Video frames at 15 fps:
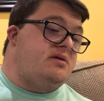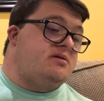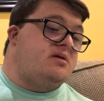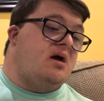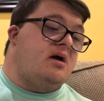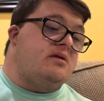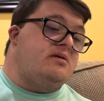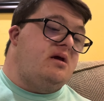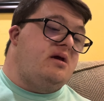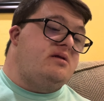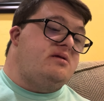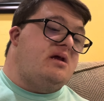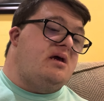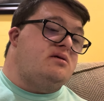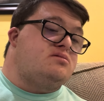Dunn
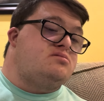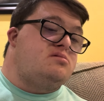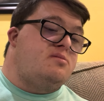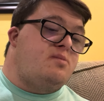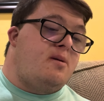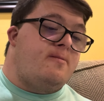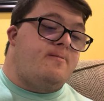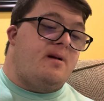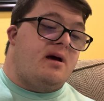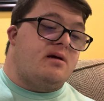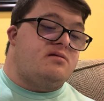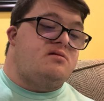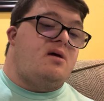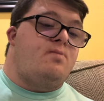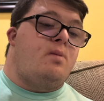in the Super
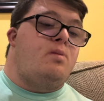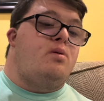Flag number